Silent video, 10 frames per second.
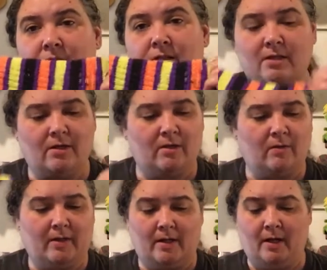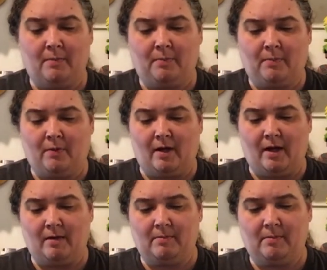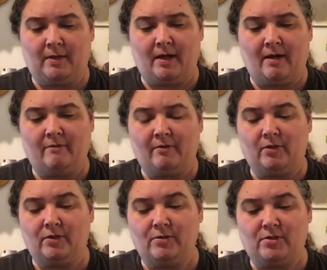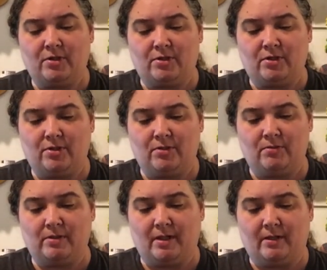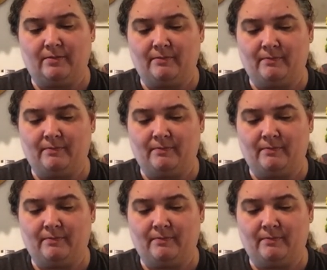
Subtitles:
So, and I probably have close to 2 done.